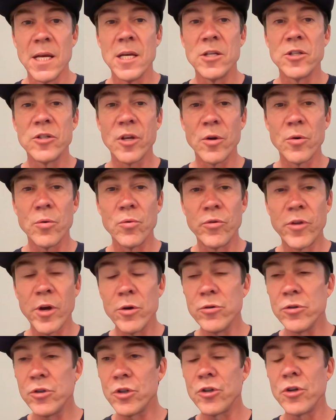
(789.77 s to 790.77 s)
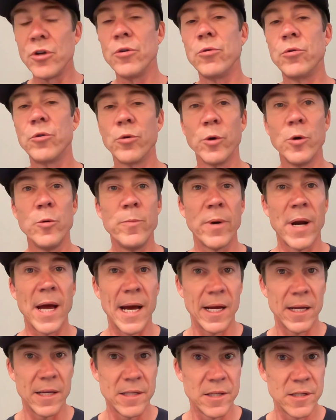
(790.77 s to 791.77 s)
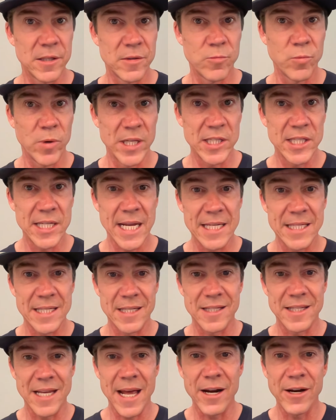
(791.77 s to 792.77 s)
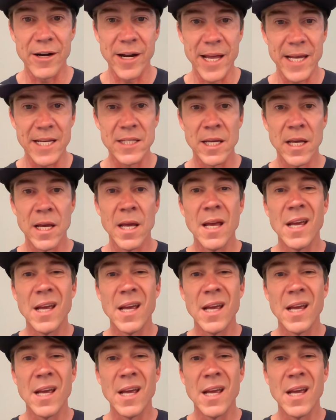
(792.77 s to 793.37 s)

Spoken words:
So those two group rides, Wednesdays and Saturdays,